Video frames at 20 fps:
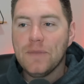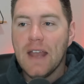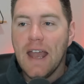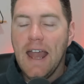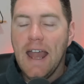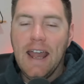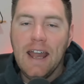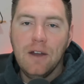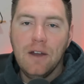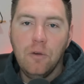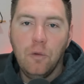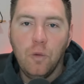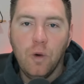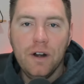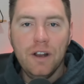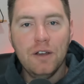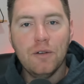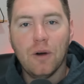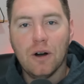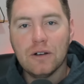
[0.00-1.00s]
And
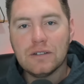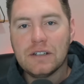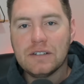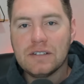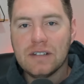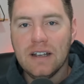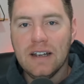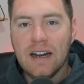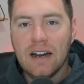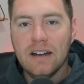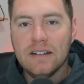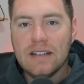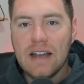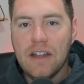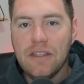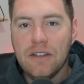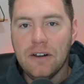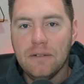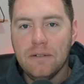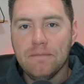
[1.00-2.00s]
what are you also seeing out of
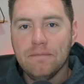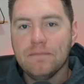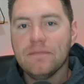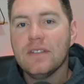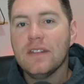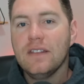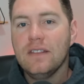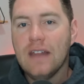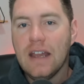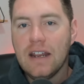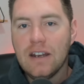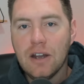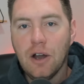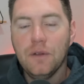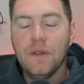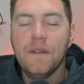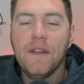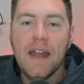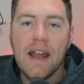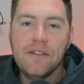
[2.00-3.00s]
Tether? They
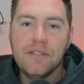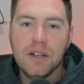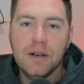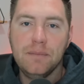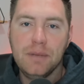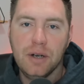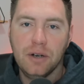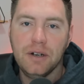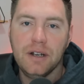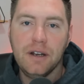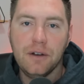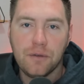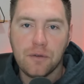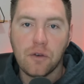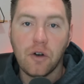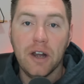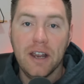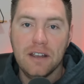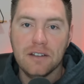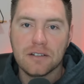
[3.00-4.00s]
know that they have the ability to
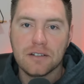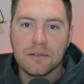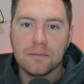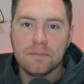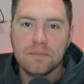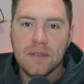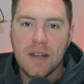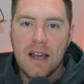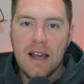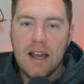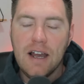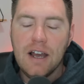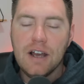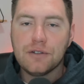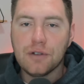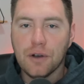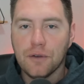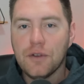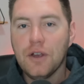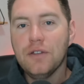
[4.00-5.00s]
freeze.
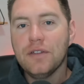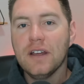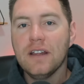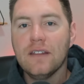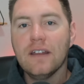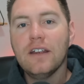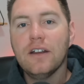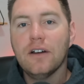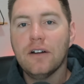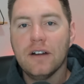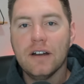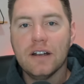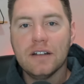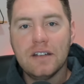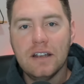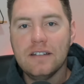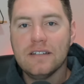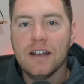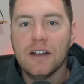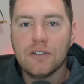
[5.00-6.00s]
So if you think that you're in a
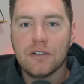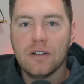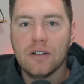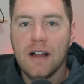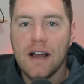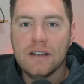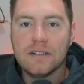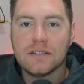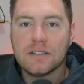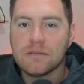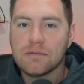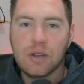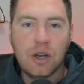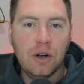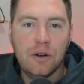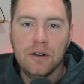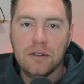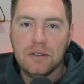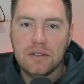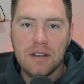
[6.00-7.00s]
decentralized
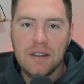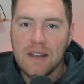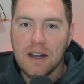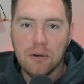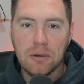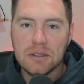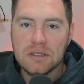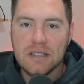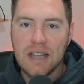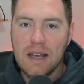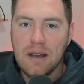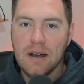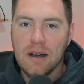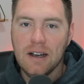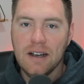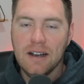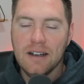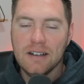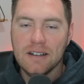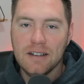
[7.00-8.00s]
currency there with
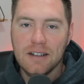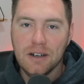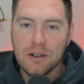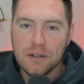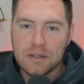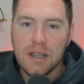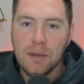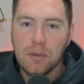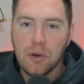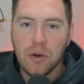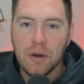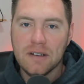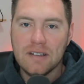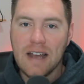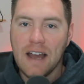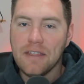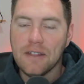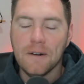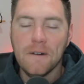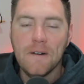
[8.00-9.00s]
stablecoin
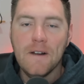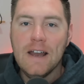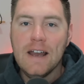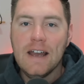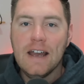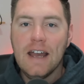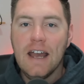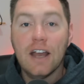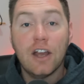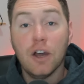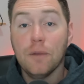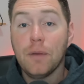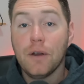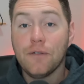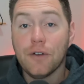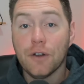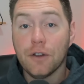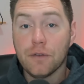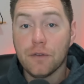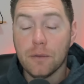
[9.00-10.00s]
Tether, it couldn't be
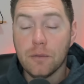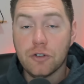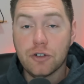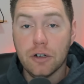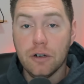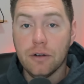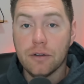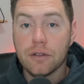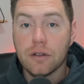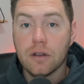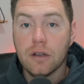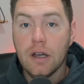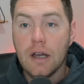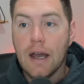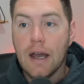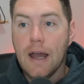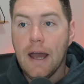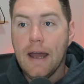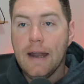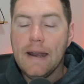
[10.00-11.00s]
further from the truth.
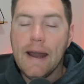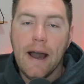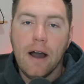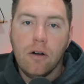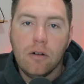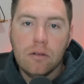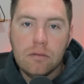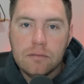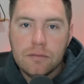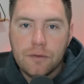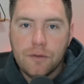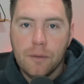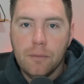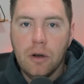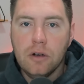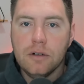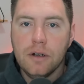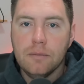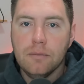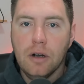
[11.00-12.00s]
Now, for
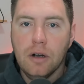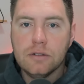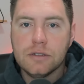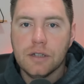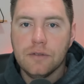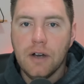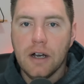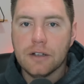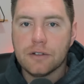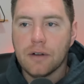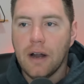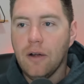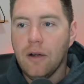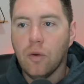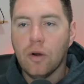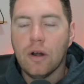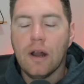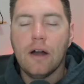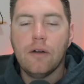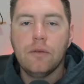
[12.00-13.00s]
most of us, right,
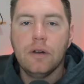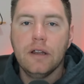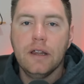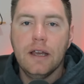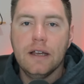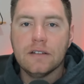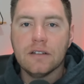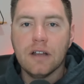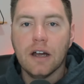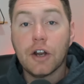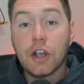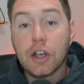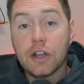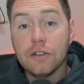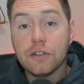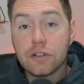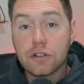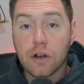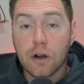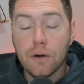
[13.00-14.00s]
we're not really, it's not a
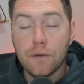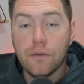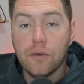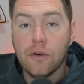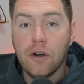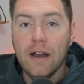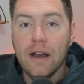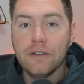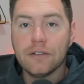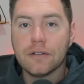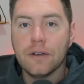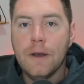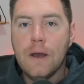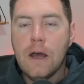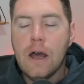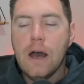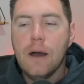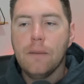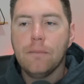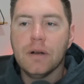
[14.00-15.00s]
concern for us.
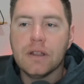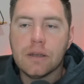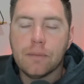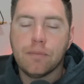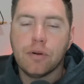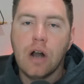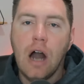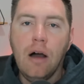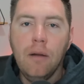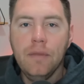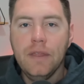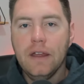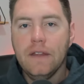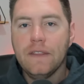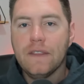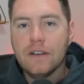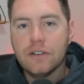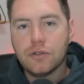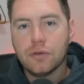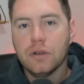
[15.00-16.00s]
But the problem
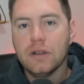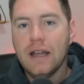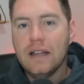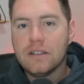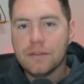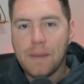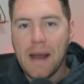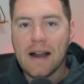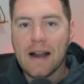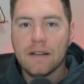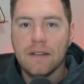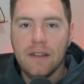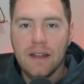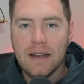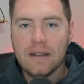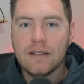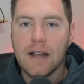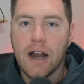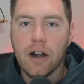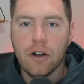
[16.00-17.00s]
that this relates back to the
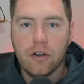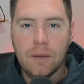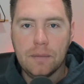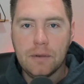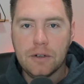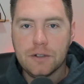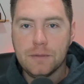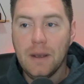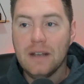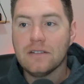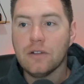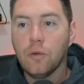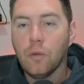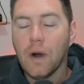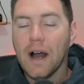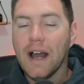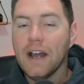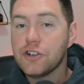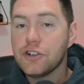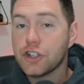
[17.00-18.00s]
entire crypto space and
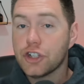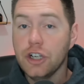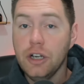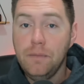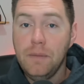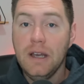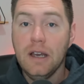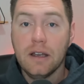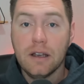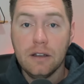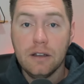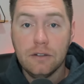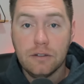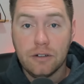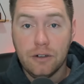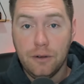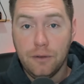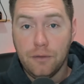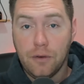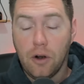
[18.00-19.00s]
why it should be a
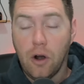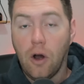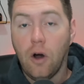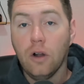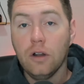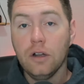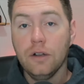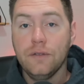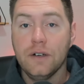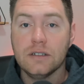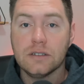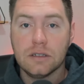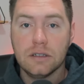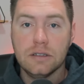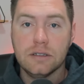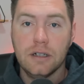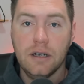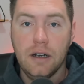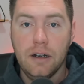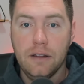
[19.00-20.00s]
concern for all of us
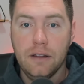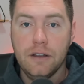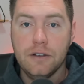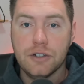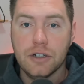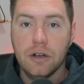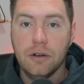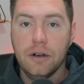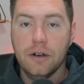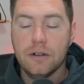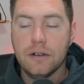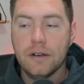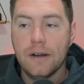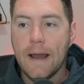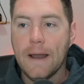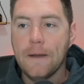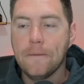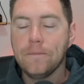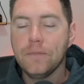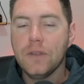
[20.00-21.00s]
listening to this show here today,